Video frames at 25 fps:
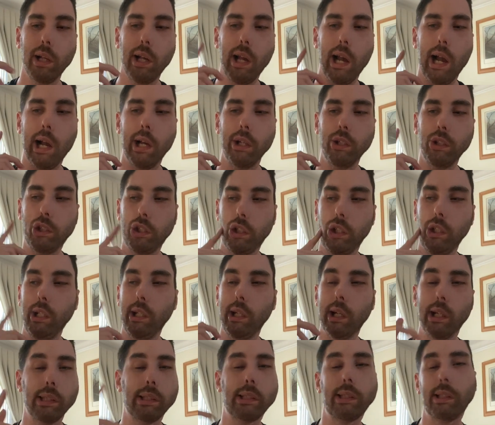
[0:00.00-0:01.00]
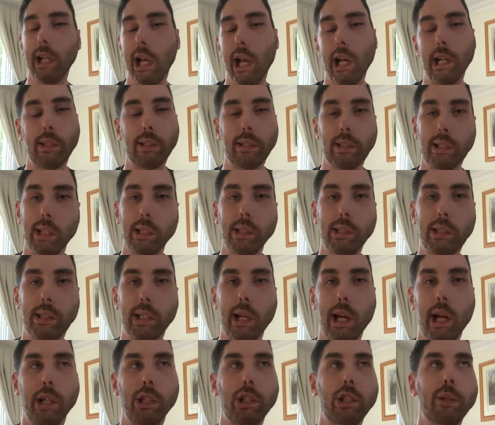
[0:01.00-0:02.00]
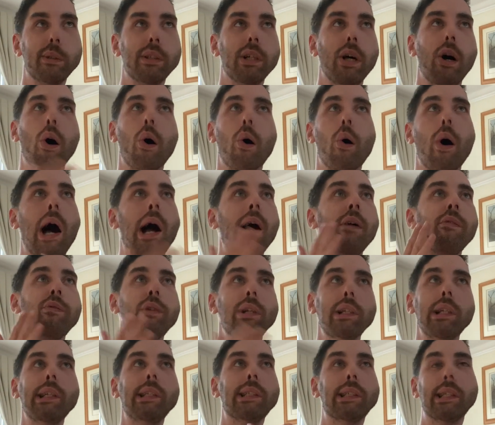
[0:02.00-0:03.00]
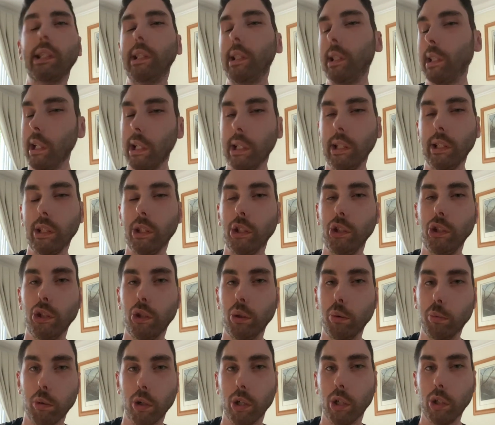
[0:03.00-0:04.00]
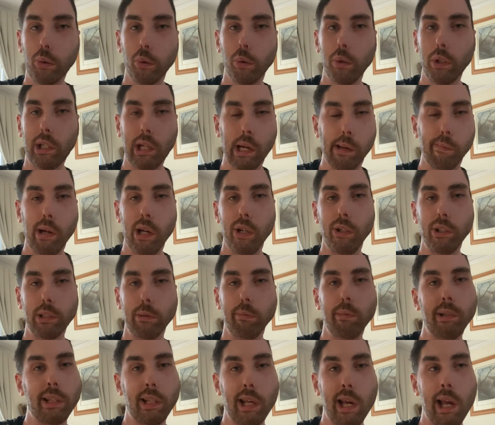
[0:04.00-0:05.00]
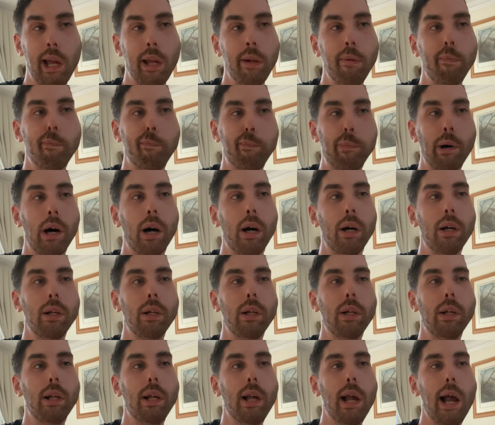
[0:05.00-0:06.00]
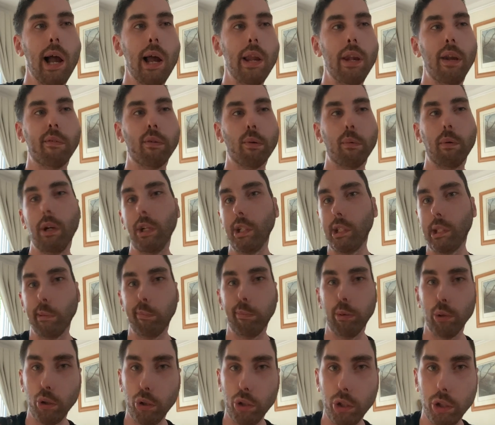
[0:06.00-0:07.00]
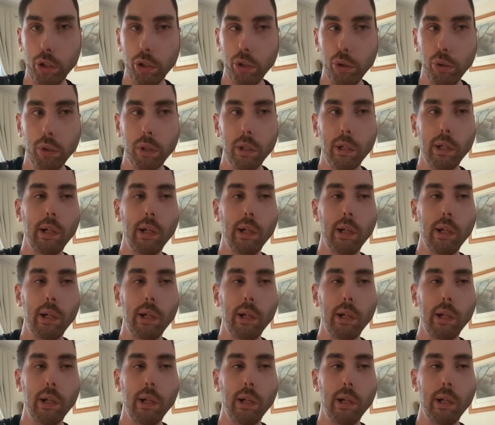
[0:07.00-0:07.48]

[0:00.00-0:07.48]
And she has said since then, she's like, oh, I really did think you were going to come out to me then, but I never wanted to push you.